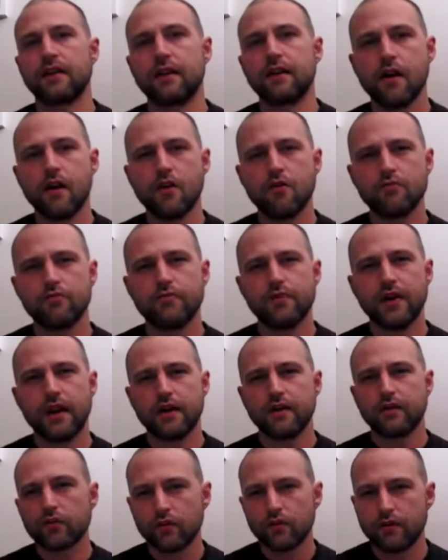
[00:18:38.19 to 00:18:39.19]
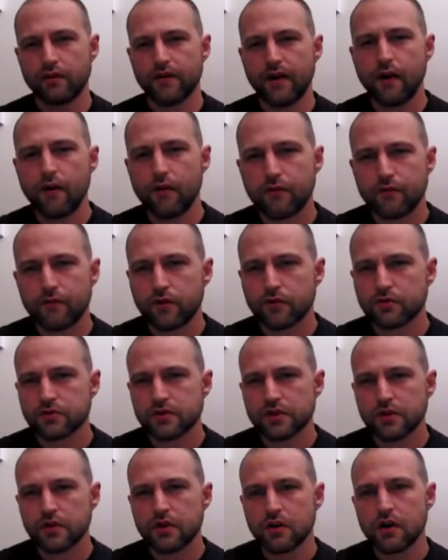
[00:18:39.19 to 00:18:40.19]
and I hope they're sort of
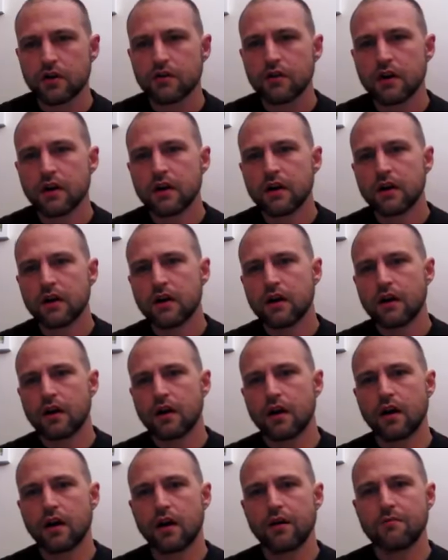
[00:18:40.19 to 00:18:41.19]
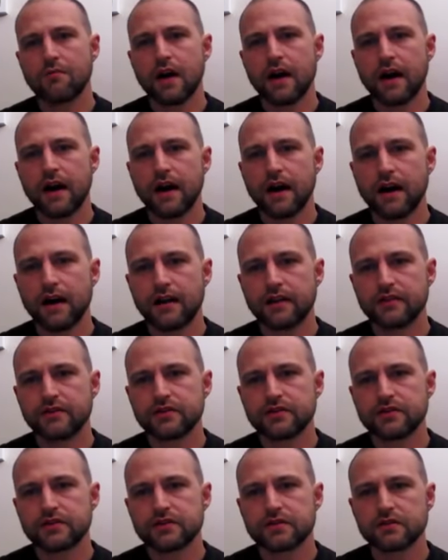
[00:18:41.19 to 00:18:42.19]
helpful to you
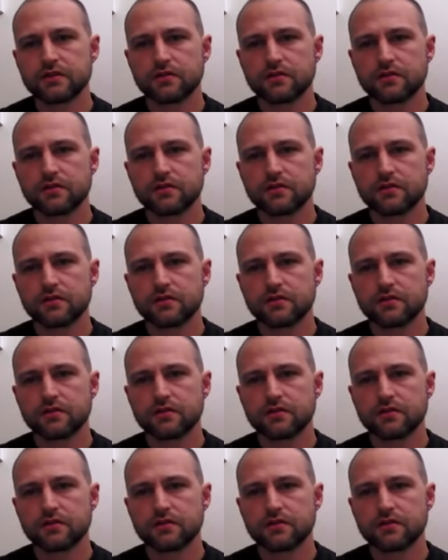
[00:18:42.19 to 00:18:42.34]
and